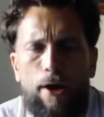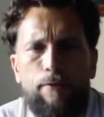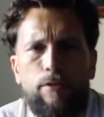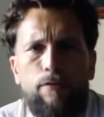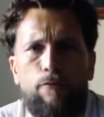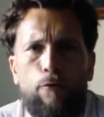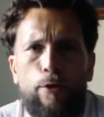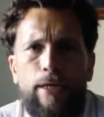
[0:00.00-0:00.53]
was
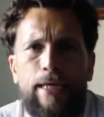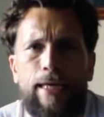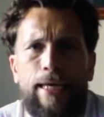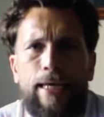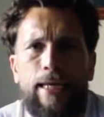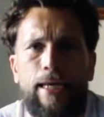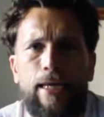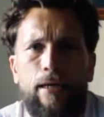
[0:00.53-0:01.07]
avoiding
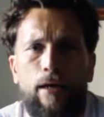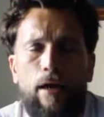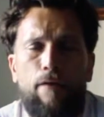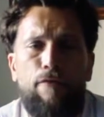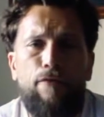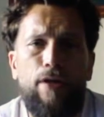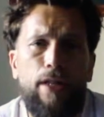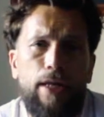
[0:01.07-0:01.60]
getting a
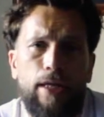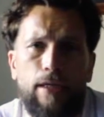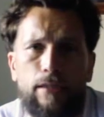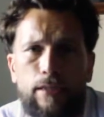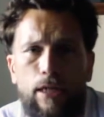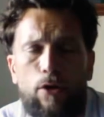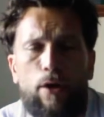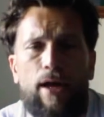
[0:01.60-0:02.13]
filling
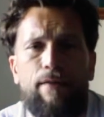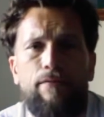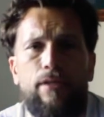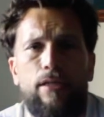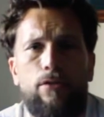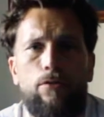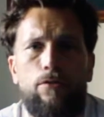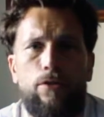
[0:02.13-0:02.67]
because I don't have
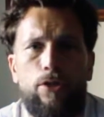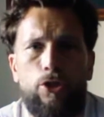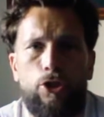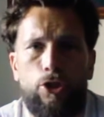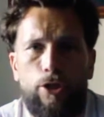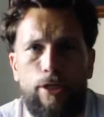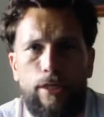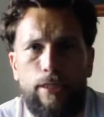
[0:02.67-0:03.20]
dental
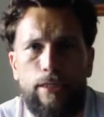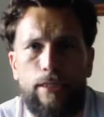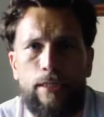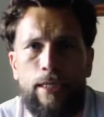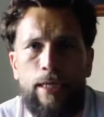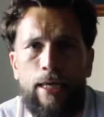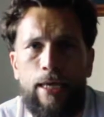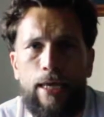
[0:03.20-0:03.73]

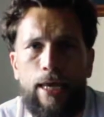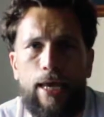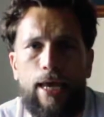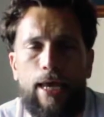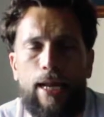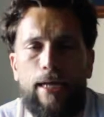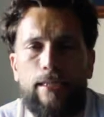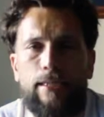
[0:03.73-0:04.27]
insurance,
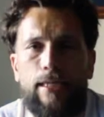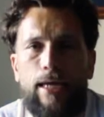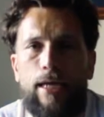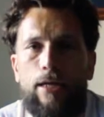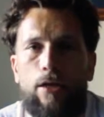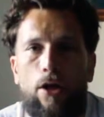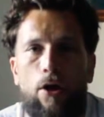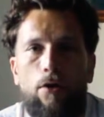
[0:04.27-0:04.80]
and I
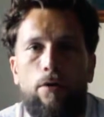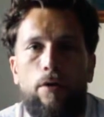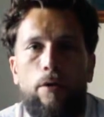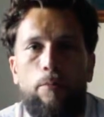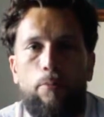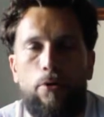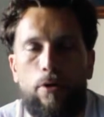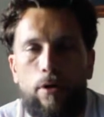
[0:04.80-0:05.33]
said no,
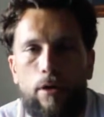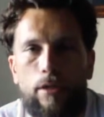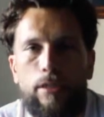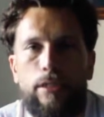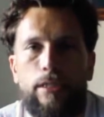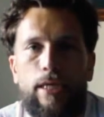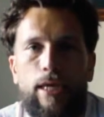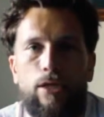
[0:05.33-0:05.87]
put it on
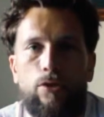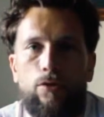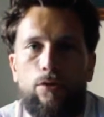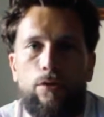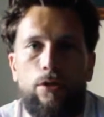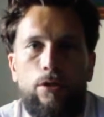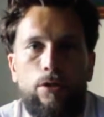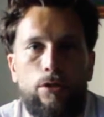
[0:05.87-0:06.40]
the
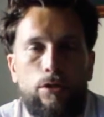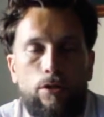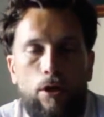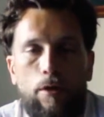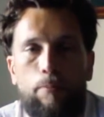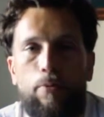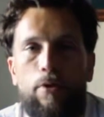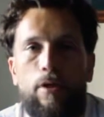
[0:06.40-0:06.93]
schedule,
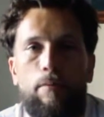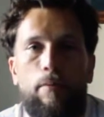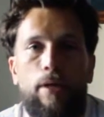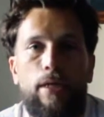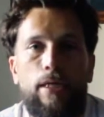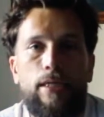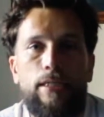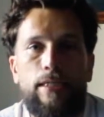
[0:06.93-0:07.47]
start putting
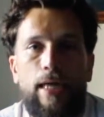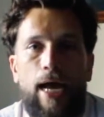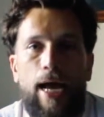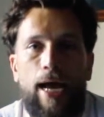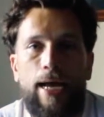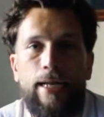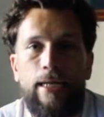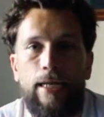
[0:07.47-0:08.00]
money
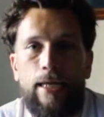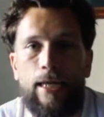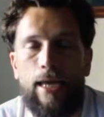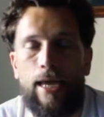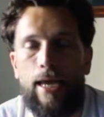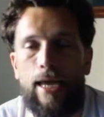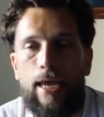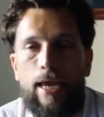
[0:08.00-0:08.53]
aside,
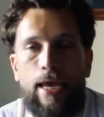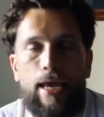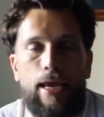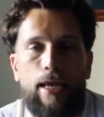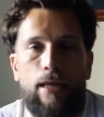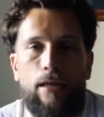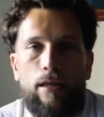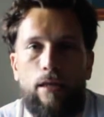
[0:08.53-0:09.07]

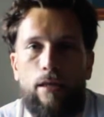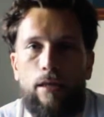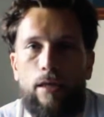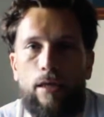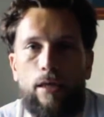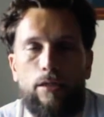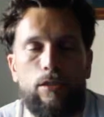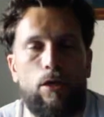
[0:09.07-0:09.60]
and
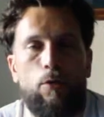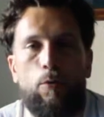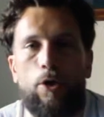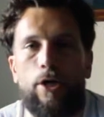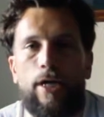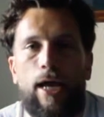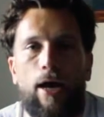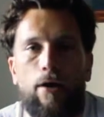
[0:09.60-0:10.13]
it's gonna
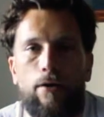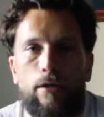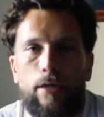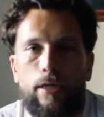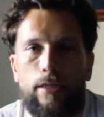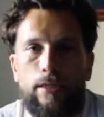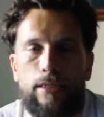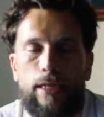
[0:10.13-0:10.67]
work out.
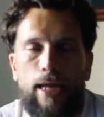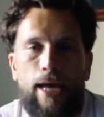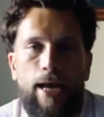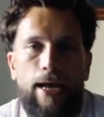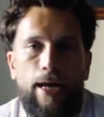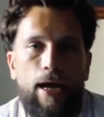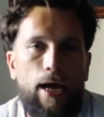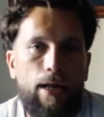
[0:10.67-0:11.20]
And today
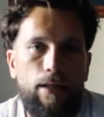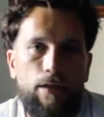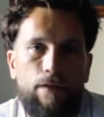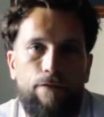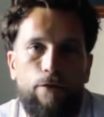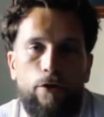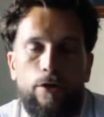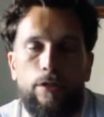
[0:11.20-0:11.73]
I got the
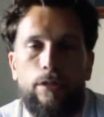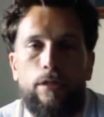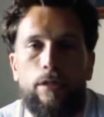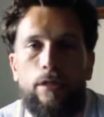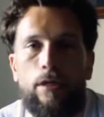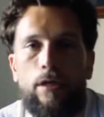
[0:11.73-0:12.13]
first